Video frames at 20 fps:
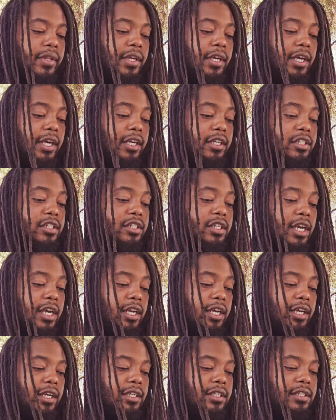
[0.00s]
and shed
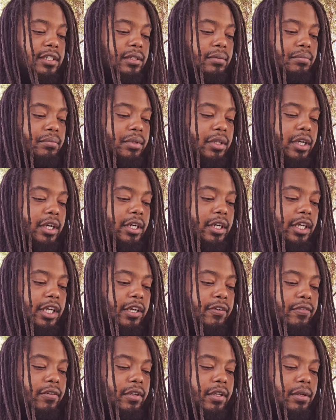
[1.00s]
innocent blood,
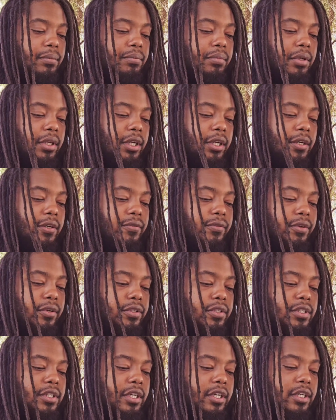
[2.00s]
even the blood of their
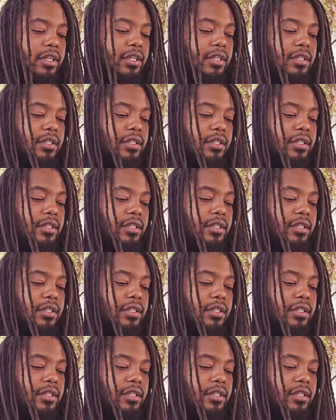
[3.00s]
sons